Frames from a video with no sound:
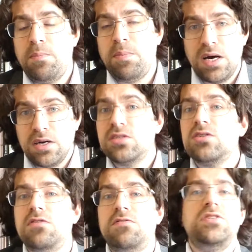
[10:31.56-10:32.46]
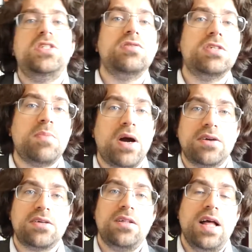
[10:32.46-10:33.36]
parts of
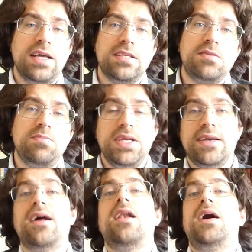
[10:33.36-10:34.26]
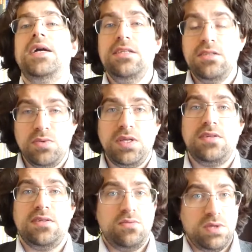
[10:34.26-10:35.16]
GeoSPARQL as being aligned
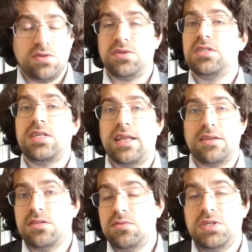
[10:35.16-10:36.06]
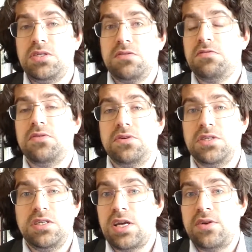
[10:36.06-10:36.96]
with other standards, which is, of course,
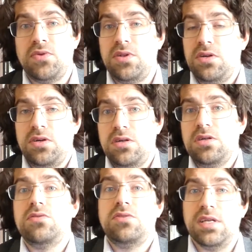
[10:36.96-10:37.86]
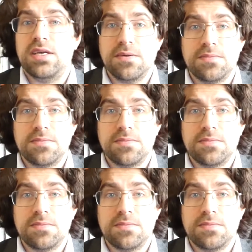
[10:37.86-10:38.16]
in general a good thing.